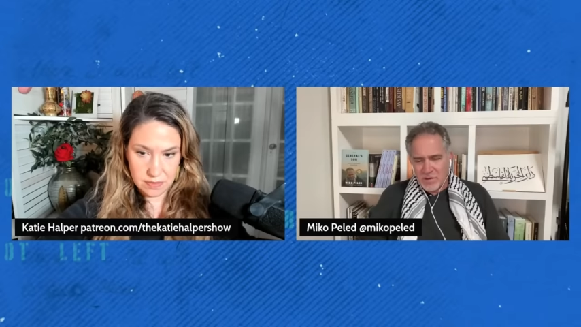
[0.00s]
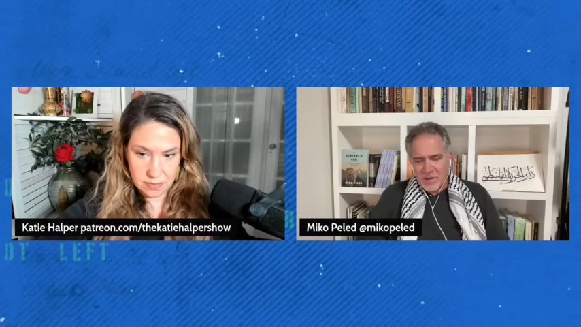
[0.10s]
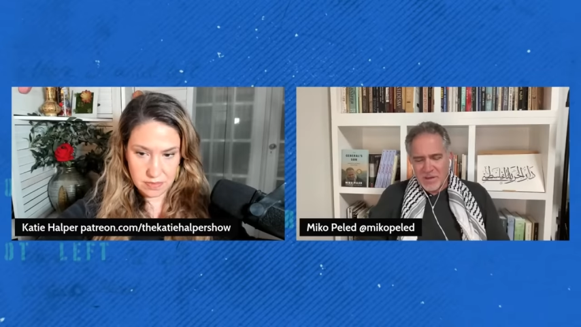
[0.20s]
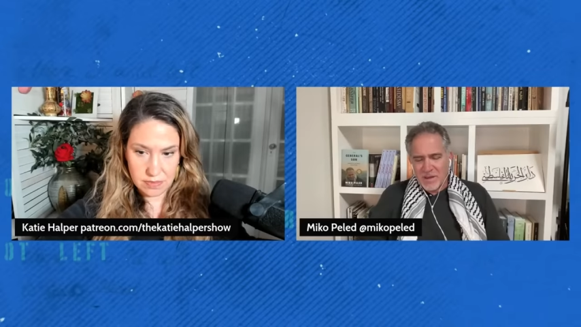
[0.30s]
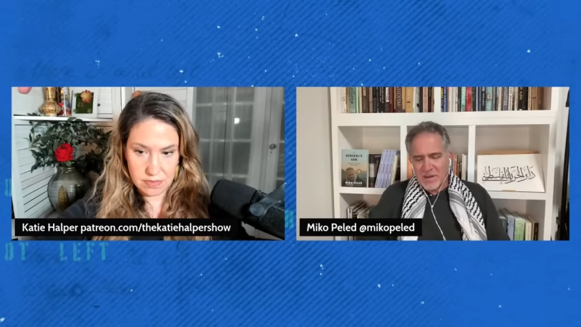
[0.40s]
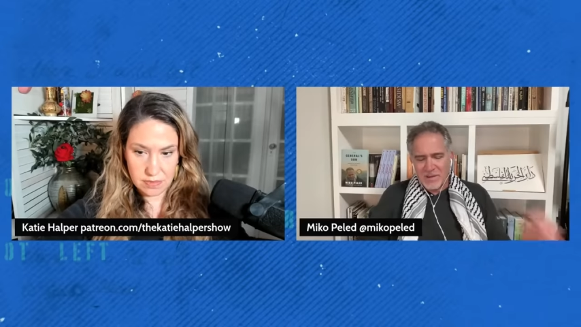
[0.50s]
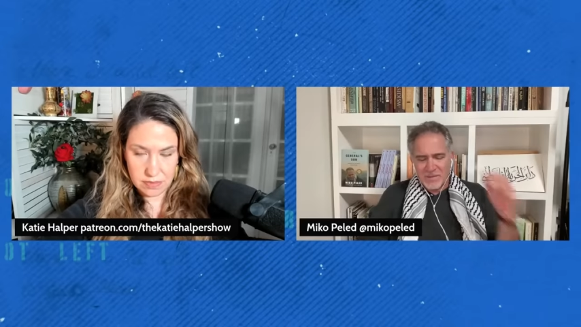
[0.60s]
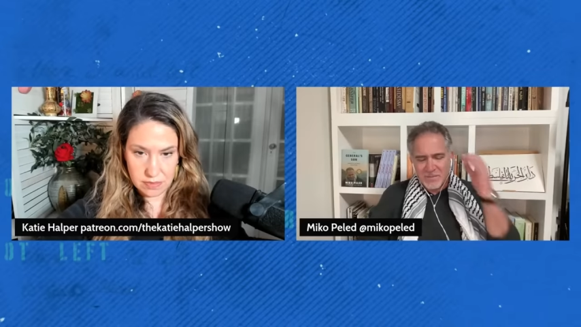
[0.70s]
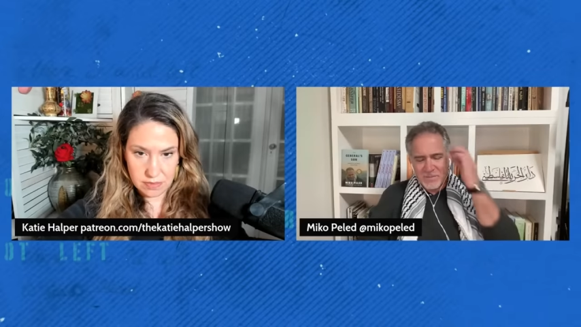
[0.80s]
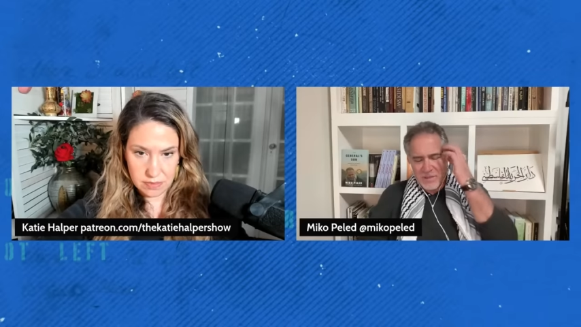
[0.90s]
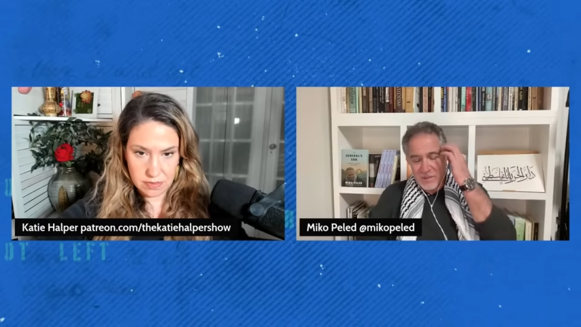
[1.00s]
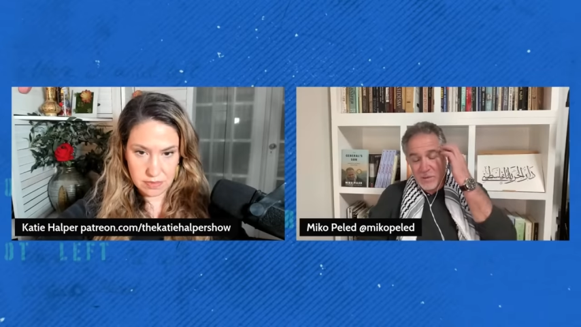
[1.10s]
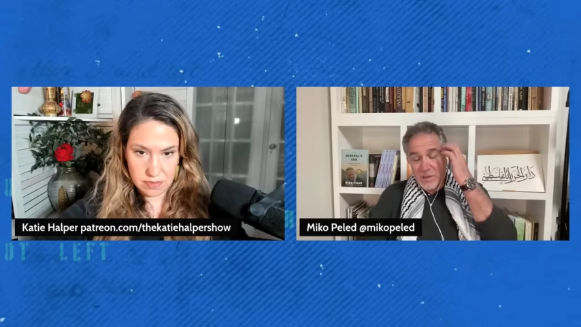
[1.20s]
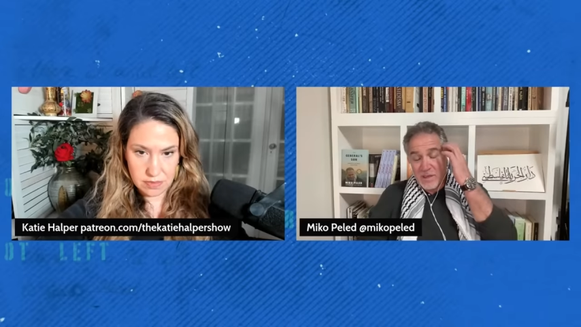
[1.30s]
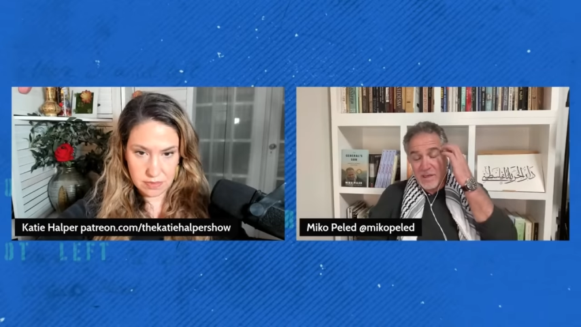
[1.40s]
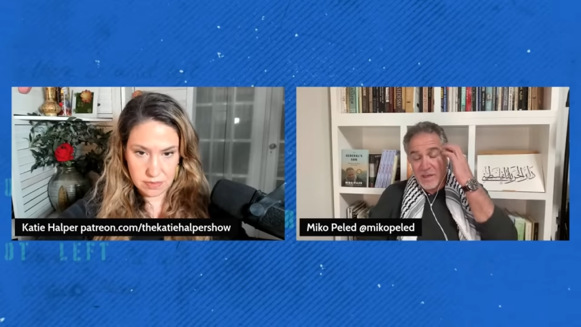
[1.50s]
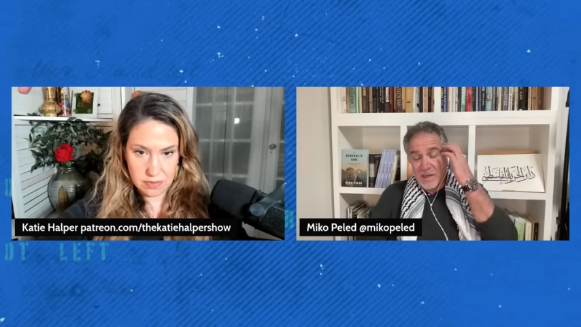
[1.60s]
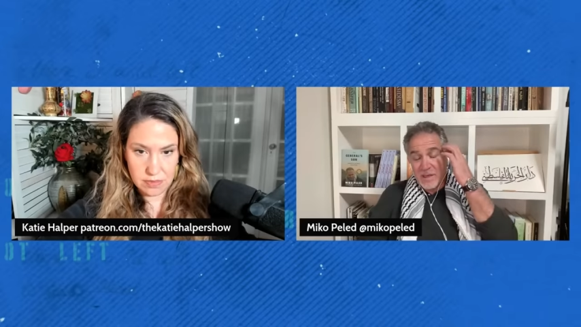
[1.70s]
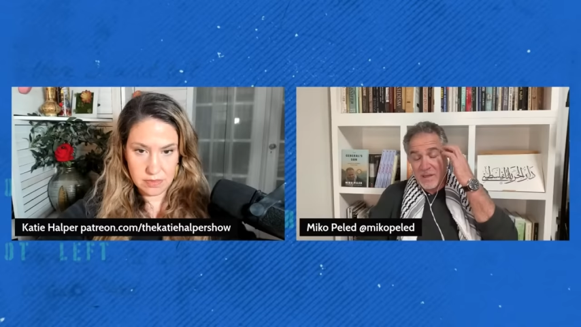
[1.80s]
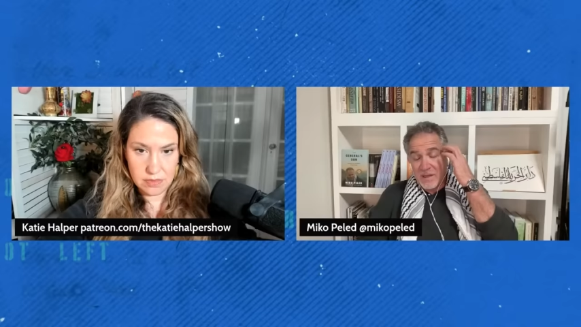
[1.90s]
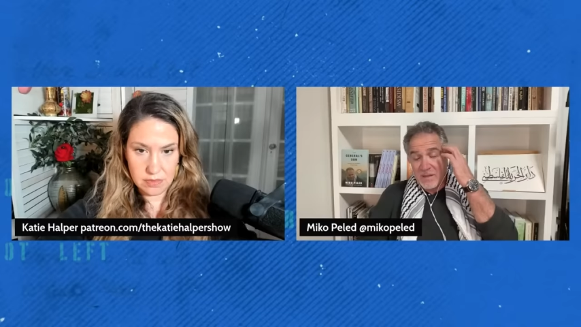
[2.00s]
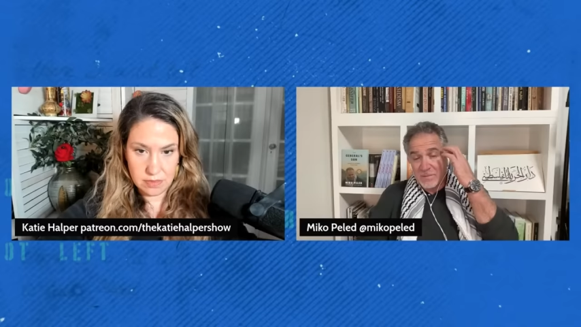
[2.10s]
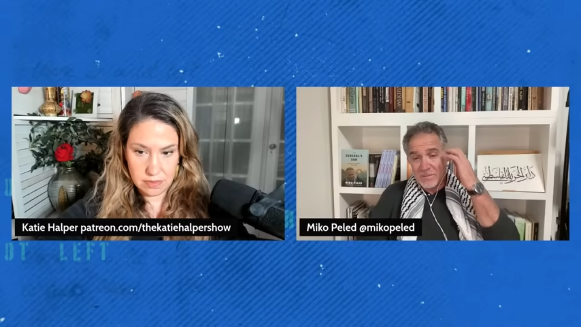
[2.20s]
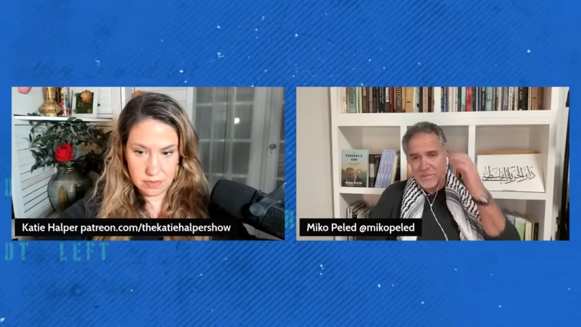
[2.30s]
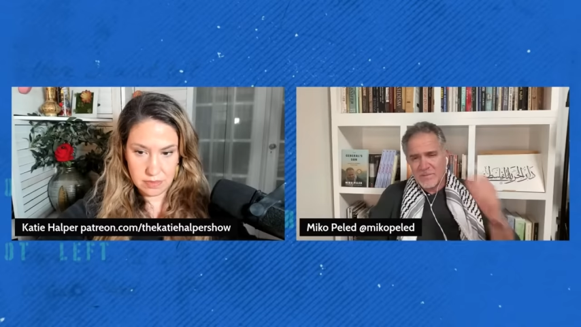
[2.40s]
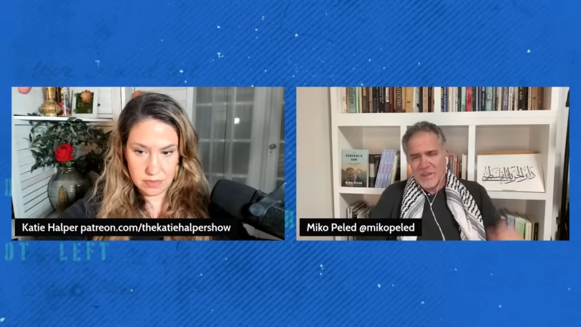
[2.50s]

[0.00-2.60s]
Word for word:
Speaker 1: the uh, israeli um,